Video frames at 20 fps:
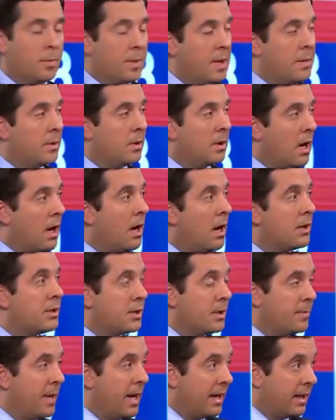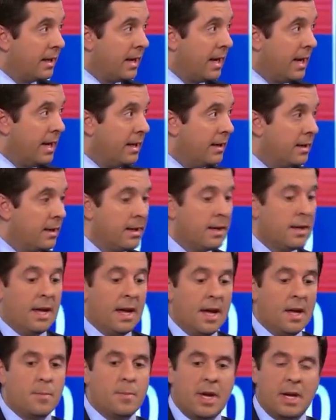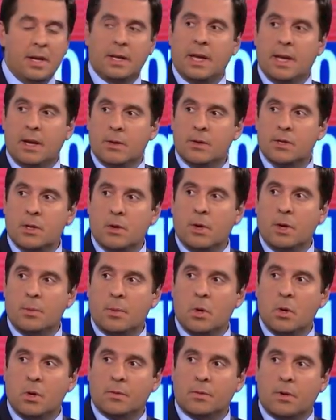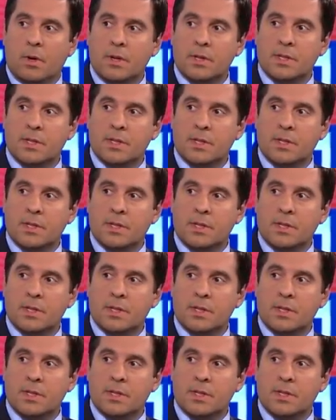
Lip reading: people onto Medicaid, and Medicare is going broke for our